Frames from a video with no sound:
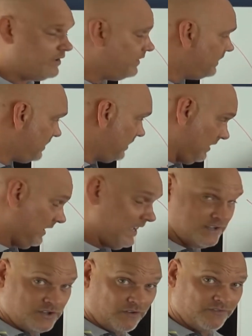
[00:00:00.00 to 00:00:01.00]
in this
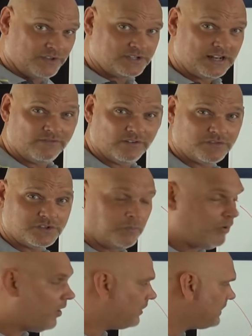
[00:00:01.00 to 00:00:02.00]
case off this level of
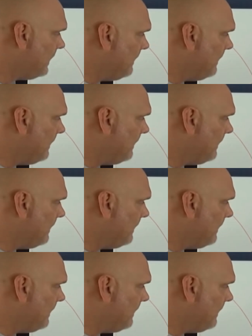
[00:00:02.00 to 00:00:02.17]
support.